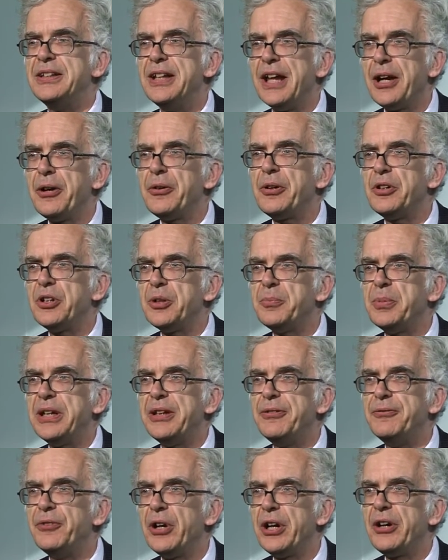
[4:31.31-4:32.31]
now going to
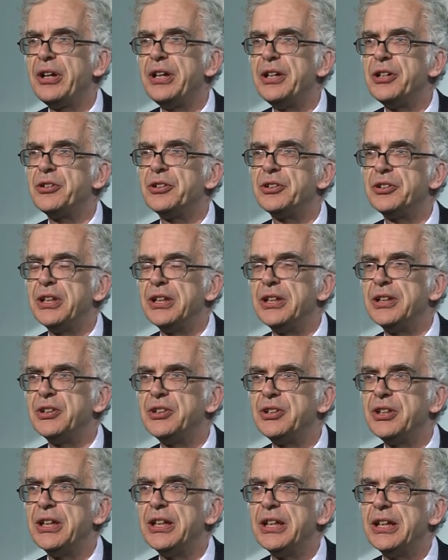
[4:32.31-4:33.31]
be very interesting to
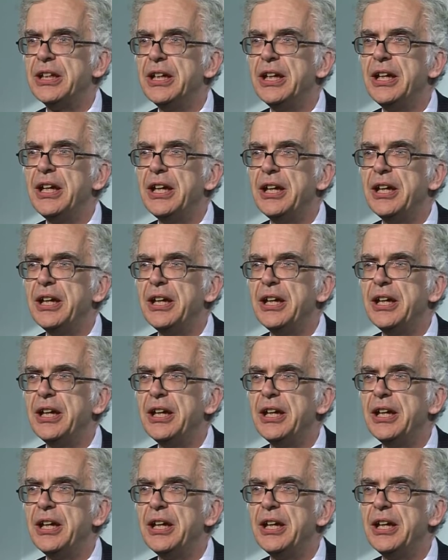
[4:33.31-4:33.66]
see